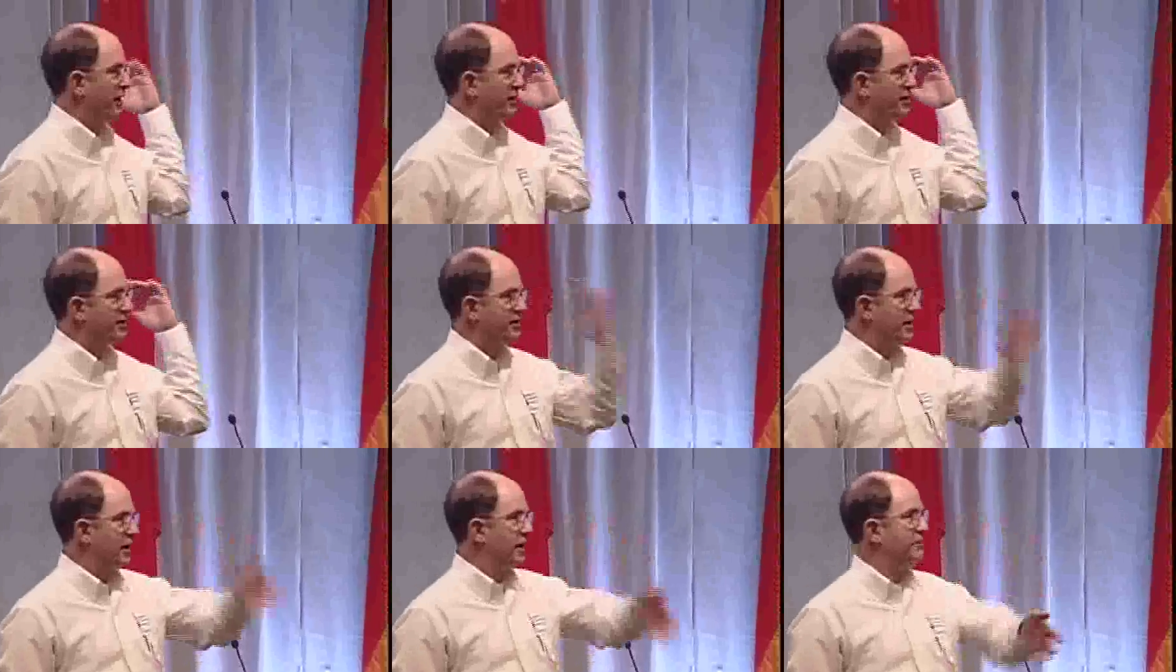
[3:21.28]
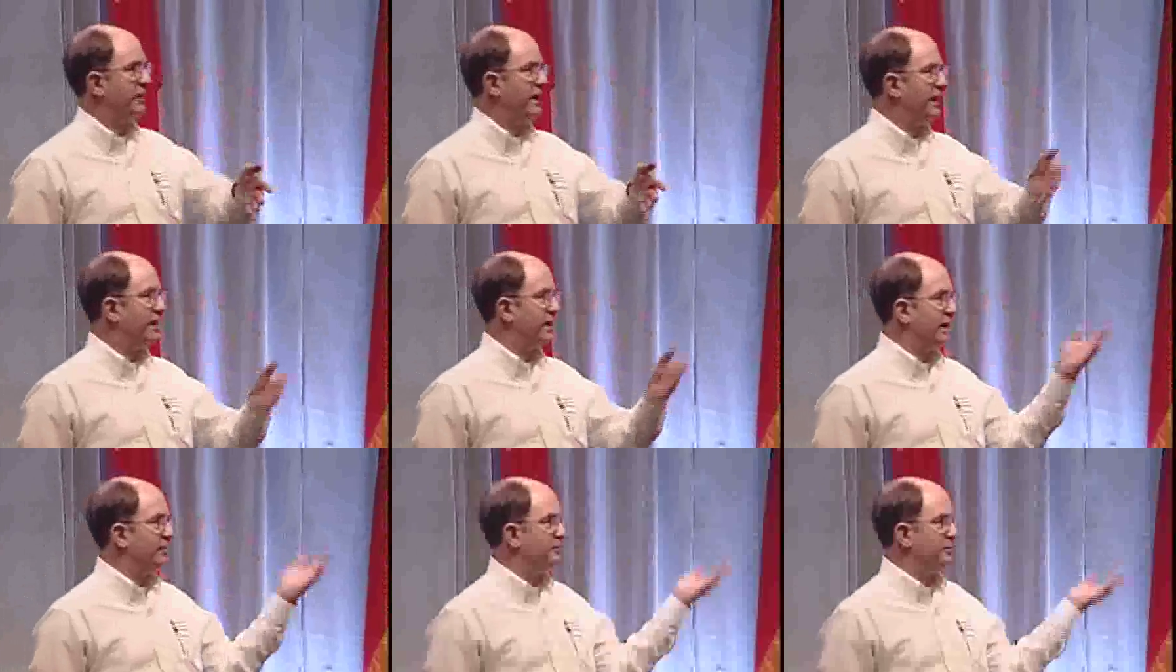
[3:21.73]
in a stud bay,
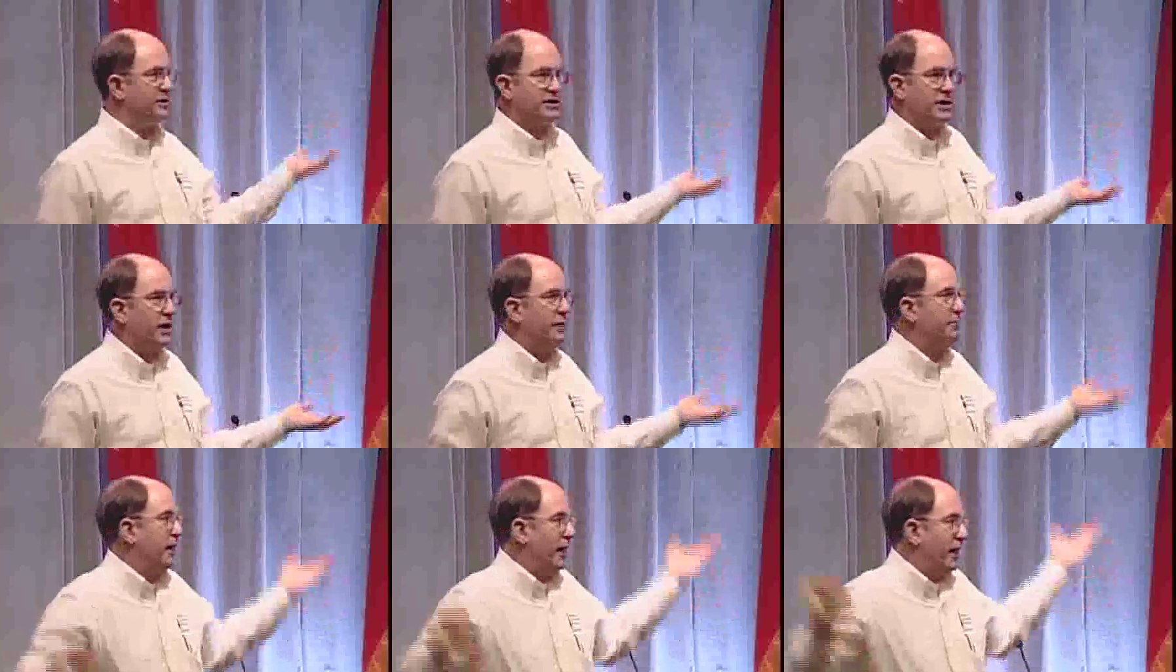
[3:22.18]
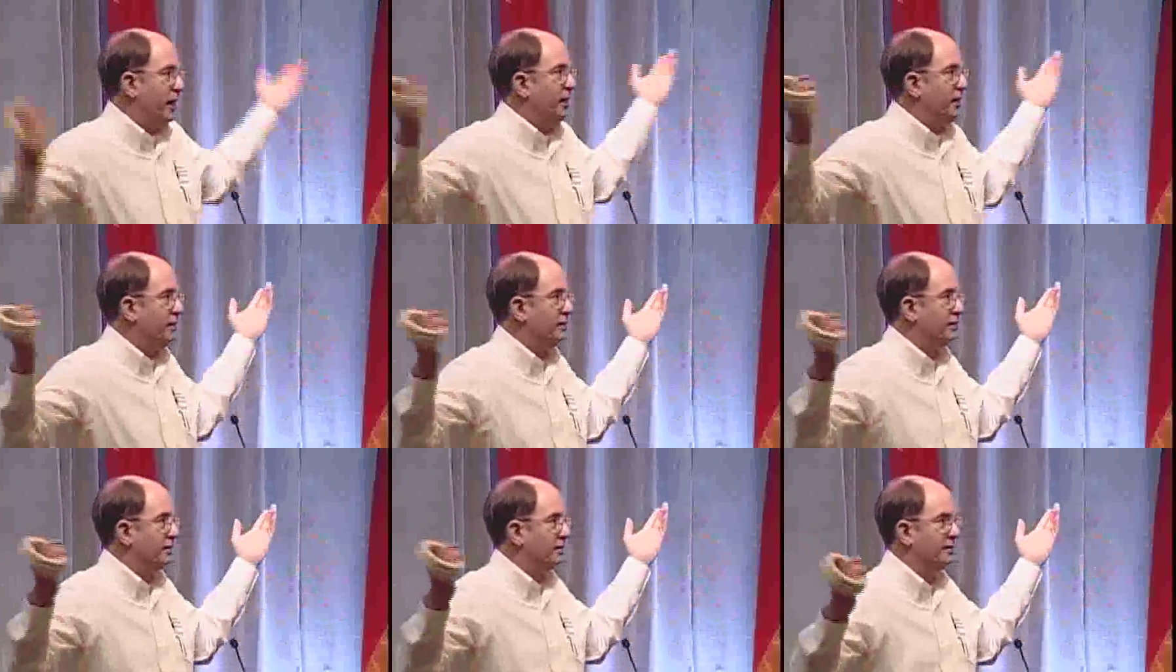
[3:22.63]
keep the stud bay.
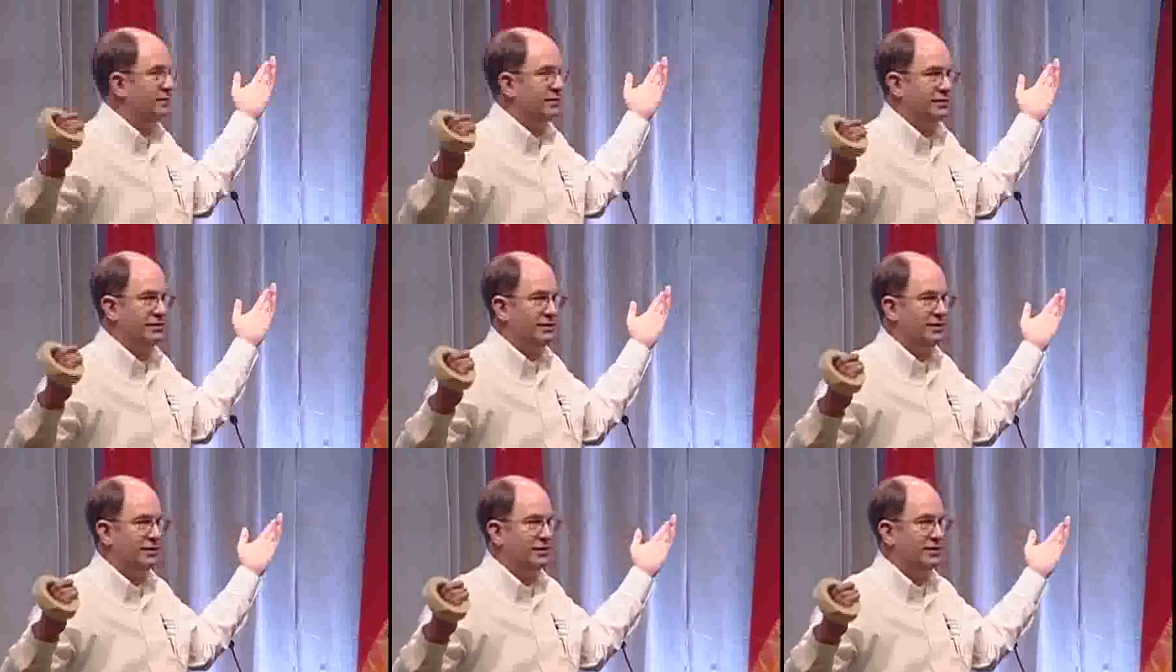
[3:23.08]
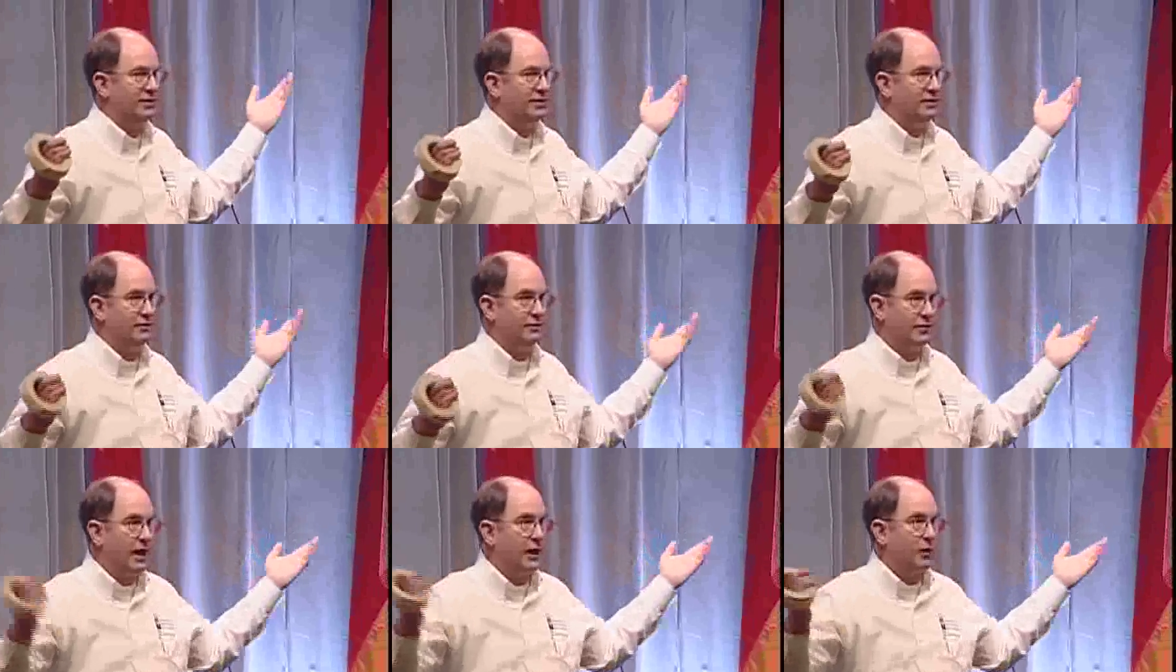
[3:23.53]

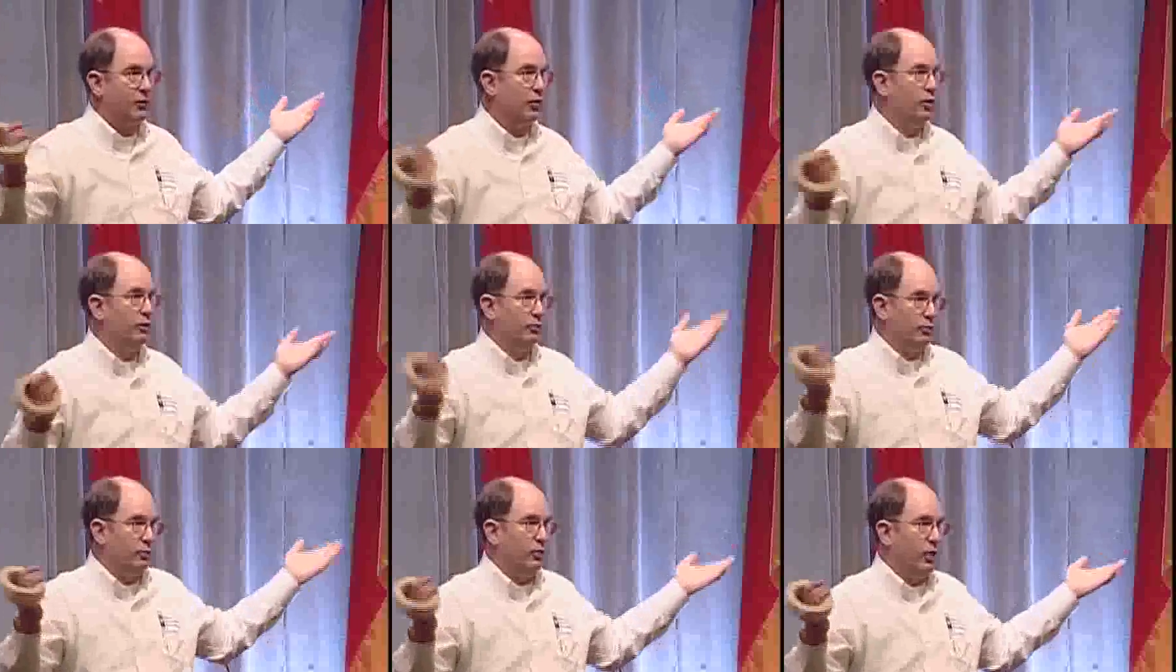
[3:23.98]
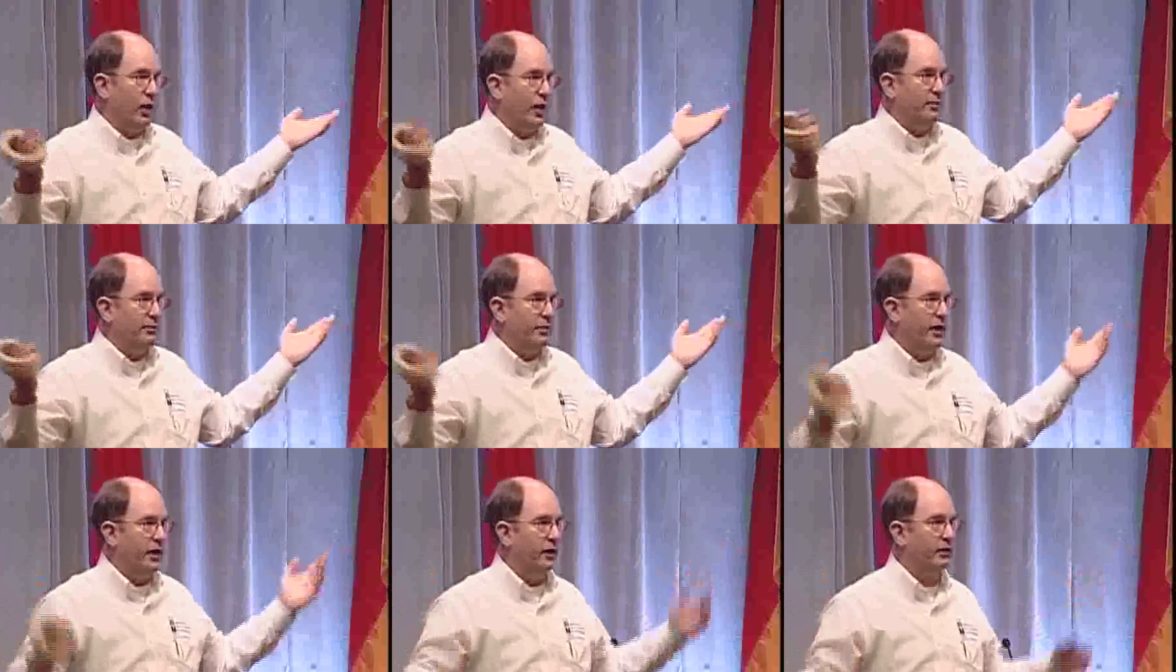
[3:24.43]
If you've got room, run
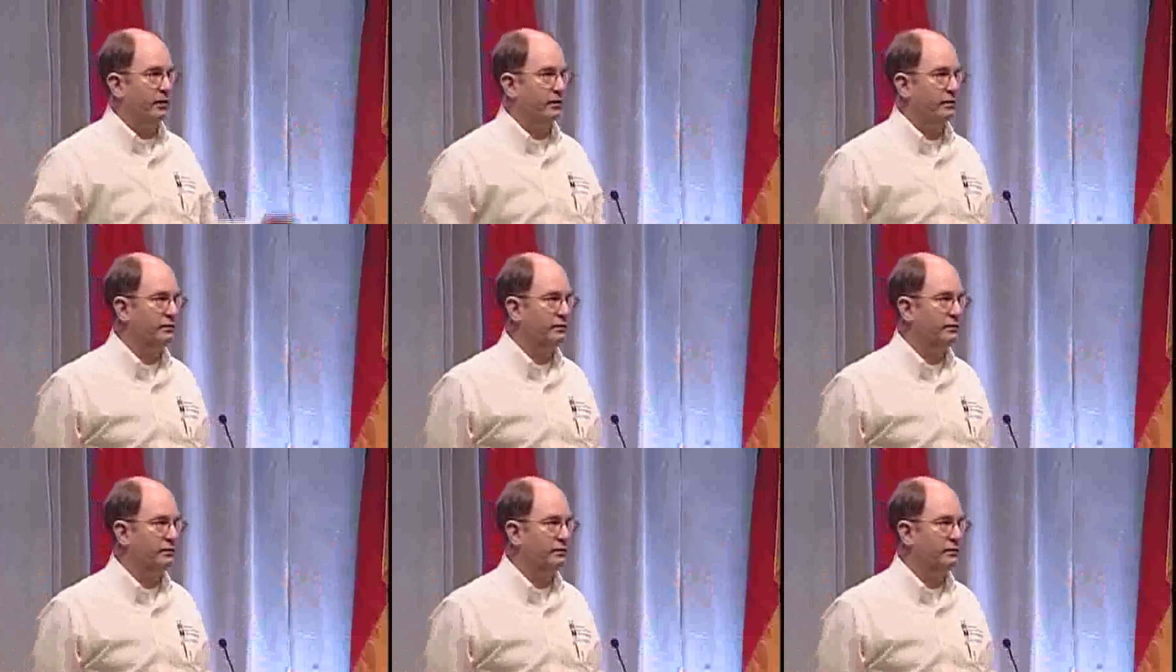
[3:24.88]
them there,